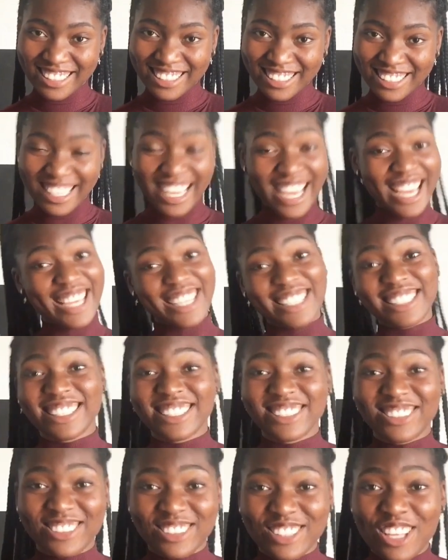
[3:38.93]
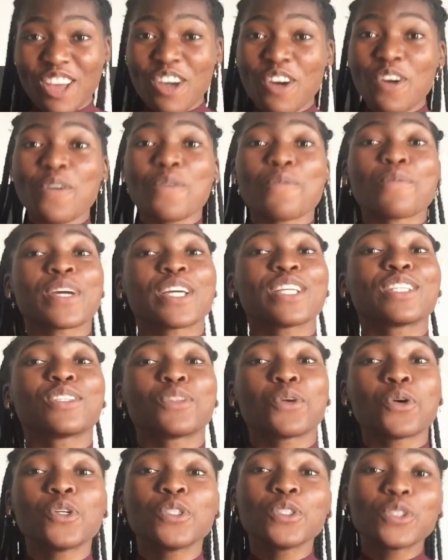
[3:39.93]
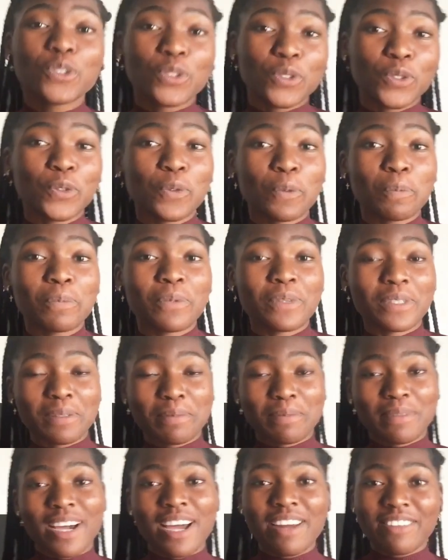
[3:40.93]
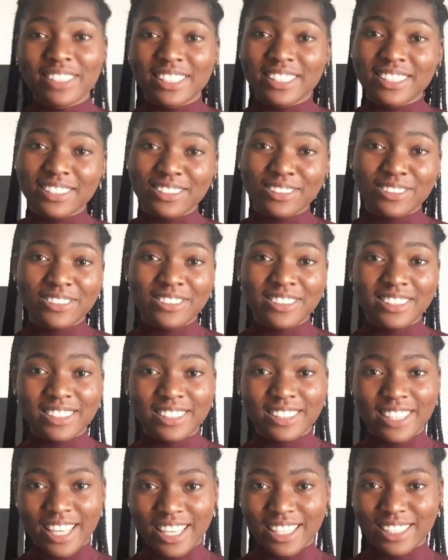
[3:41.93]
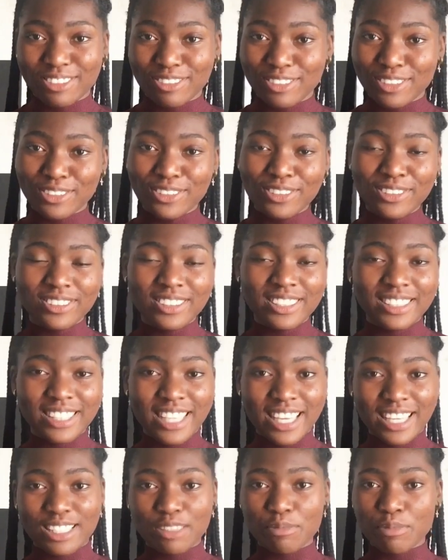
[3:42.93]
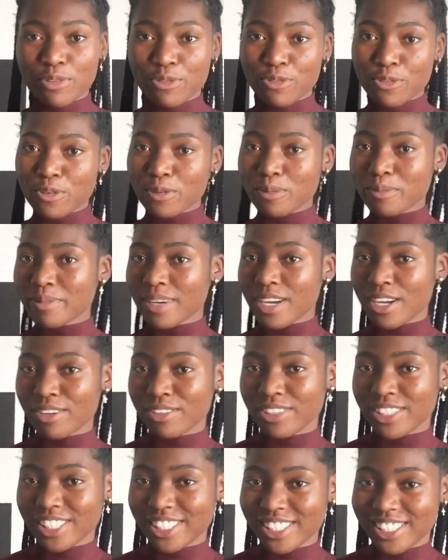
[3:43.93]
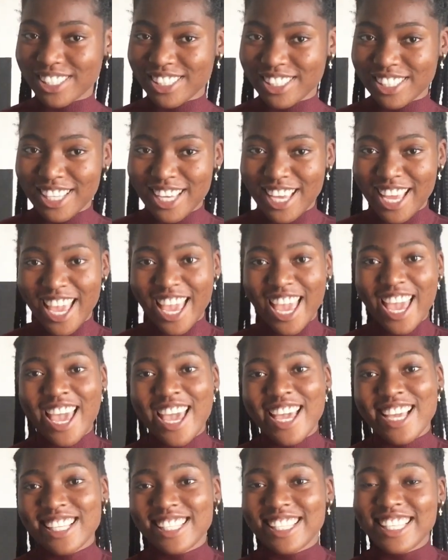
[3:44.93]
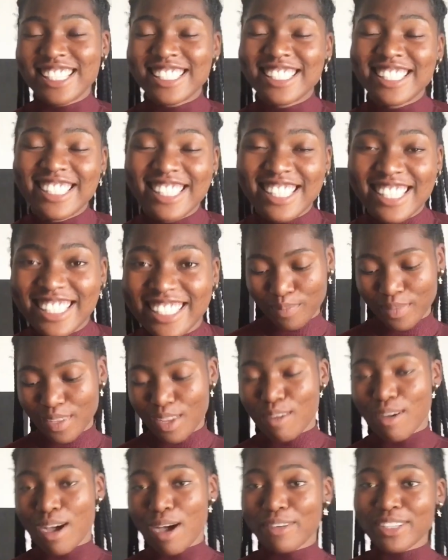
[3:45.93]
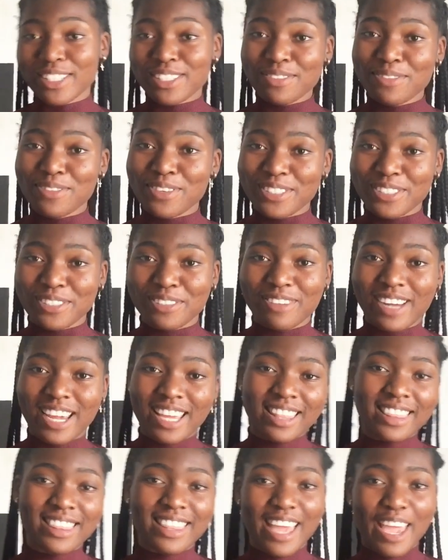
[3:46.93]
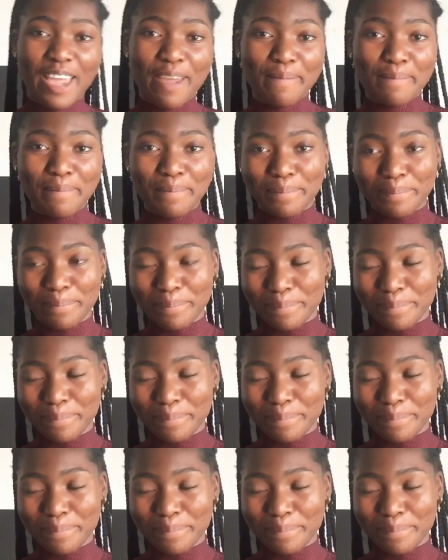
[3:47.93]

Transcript: Guys, we don't do premarital sex. We don't do sex before marriage. Is it sick? I'm waiting for the right time.